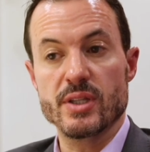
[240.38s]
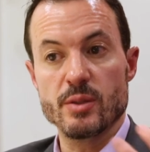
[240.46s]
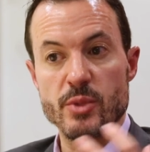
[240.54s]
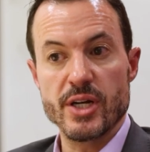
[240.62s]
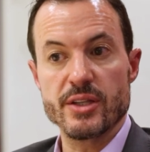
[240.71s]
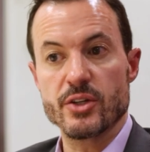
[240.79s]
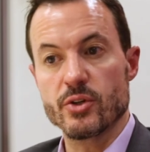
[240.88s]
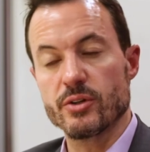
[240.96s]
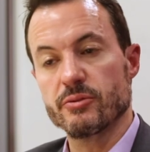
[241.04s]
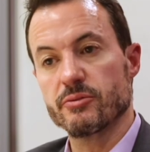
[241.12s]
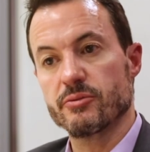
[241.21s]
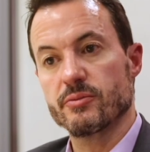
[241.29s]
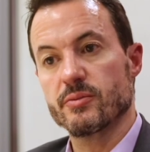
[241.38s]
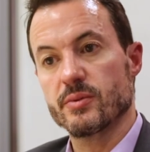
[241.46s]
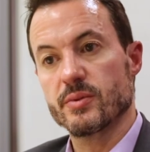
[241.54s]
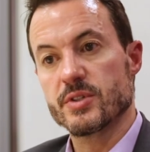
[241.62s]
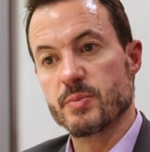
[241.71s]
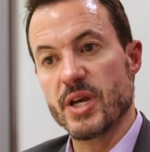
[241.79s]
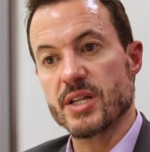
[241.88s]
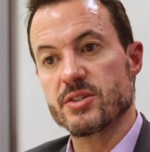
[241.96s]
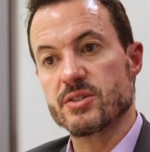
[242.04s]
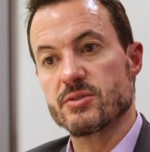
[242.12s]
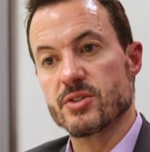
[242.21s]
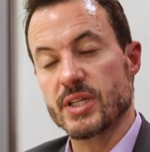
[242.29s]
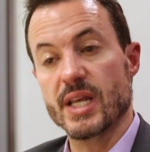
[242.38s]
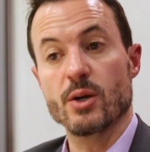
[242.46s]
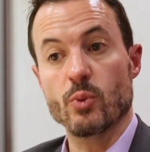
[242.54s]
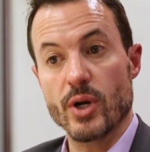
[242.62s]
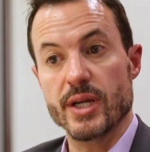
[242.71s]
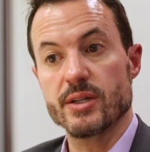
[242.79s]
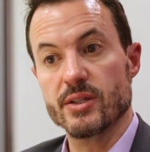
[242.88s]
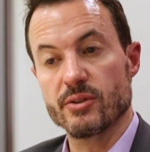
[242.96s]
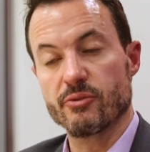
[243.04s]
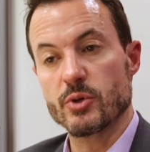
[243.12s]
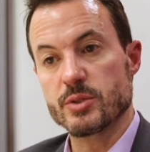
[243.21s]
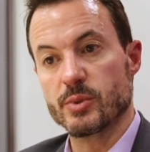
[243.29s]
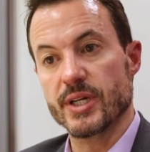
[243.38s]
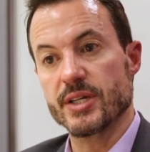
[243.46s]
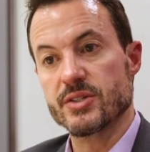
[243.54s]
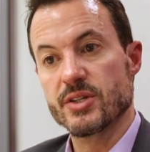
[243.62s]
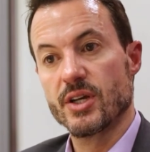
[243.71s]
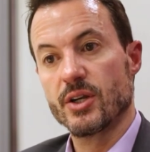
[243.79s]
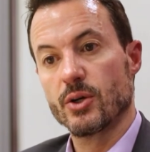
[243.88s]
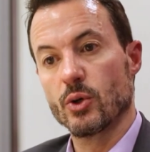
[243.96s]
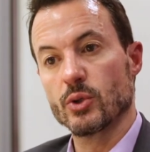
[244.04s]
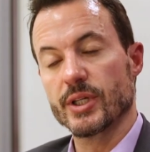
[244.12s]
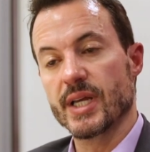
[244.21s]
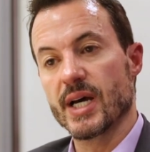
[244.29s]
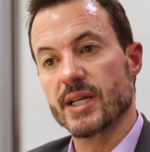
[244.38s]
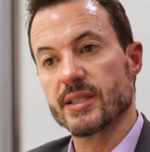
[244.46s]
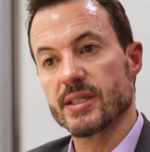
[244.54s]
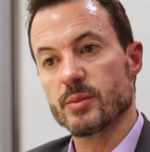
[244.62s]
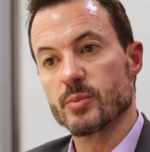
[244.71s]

than the money they could have spent to get it right in the first place early on in the